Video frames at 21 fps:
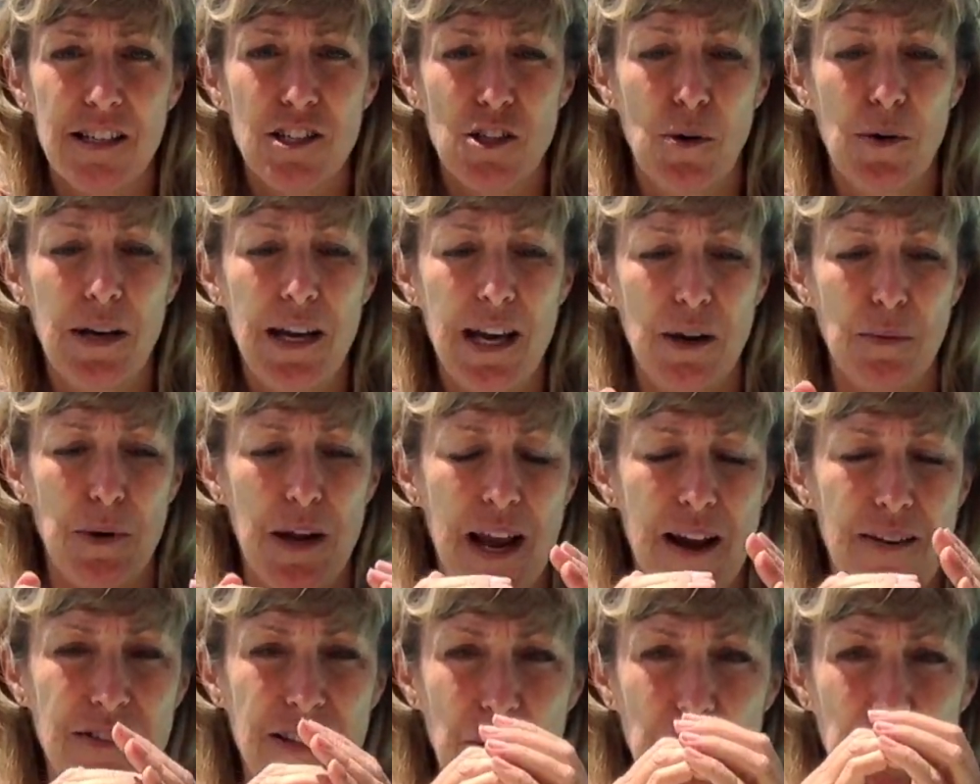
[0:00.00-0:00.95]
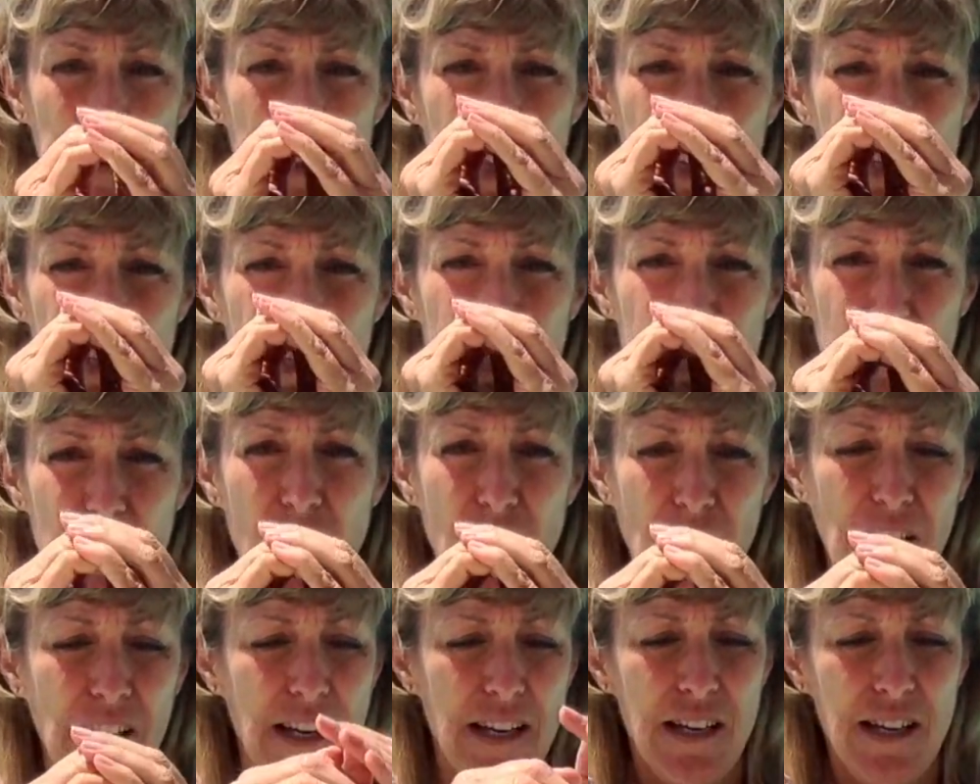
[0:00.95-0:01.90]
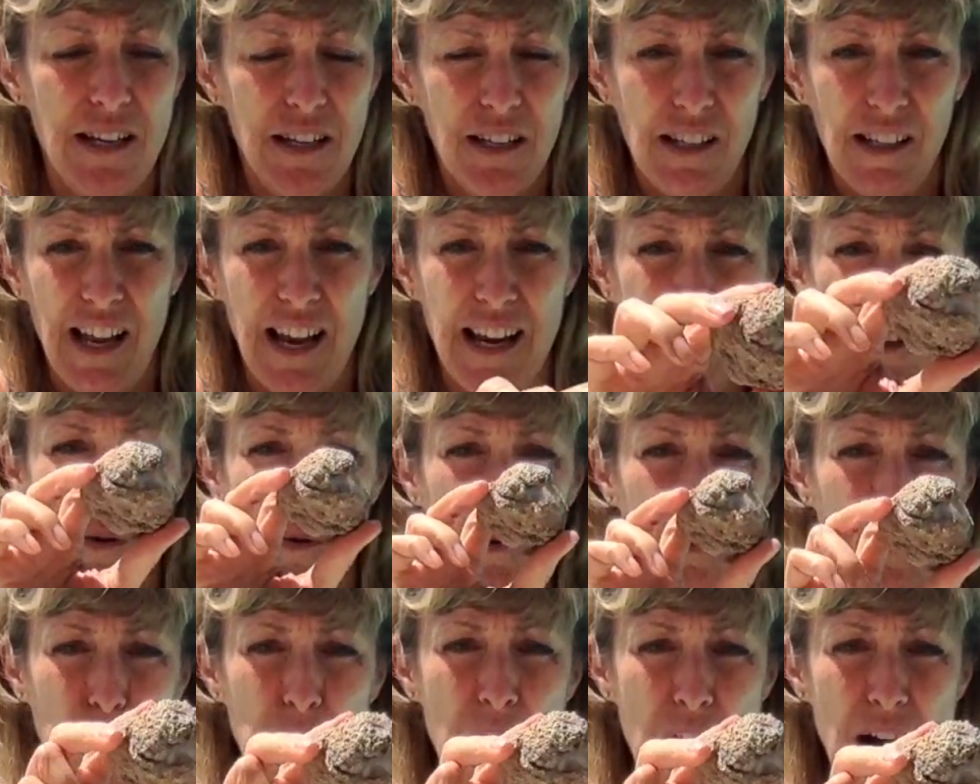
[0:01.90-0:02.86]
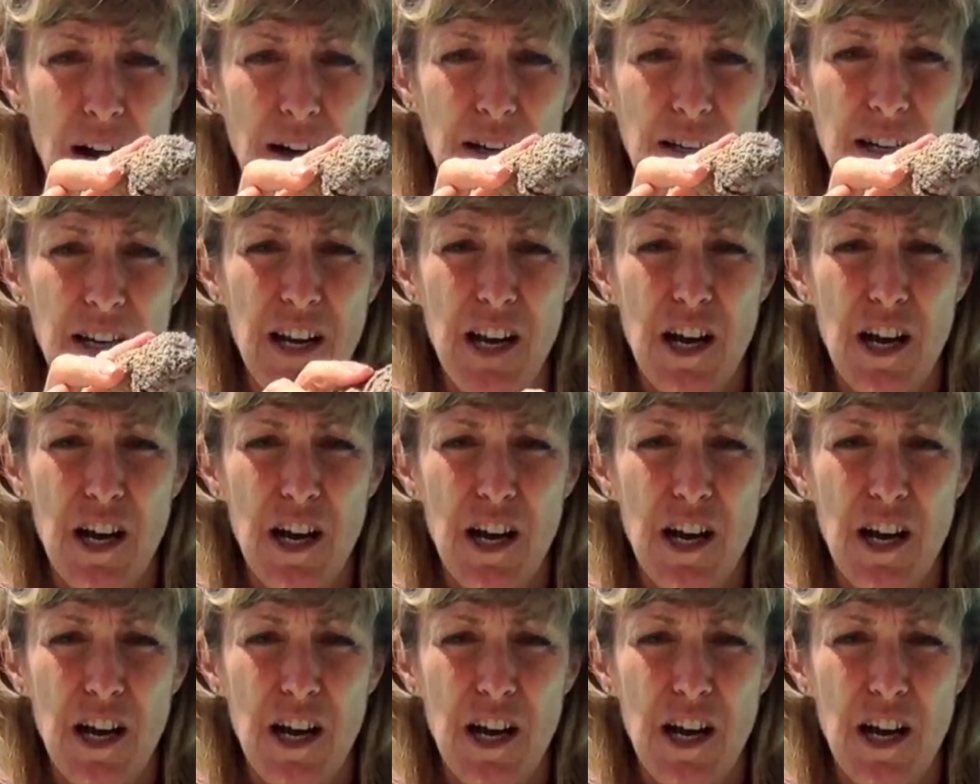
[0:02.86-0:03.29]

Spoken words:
So again, we have something that's solid, like a rock.